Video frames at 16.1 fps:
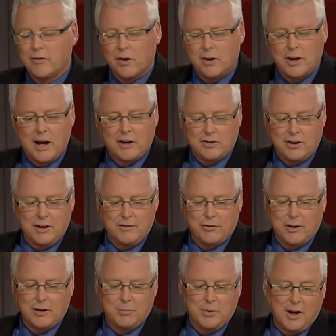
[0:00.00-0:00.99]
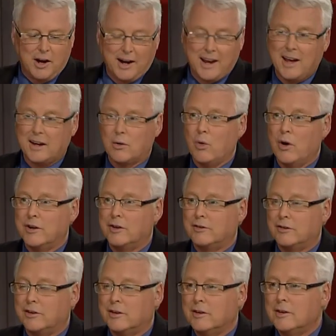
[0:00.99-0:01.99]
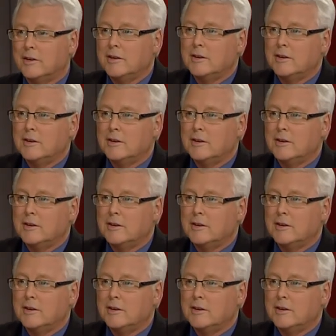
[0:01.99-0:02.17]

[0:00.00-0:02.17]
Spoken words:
I've got it actually in front of me. I can quote it to you.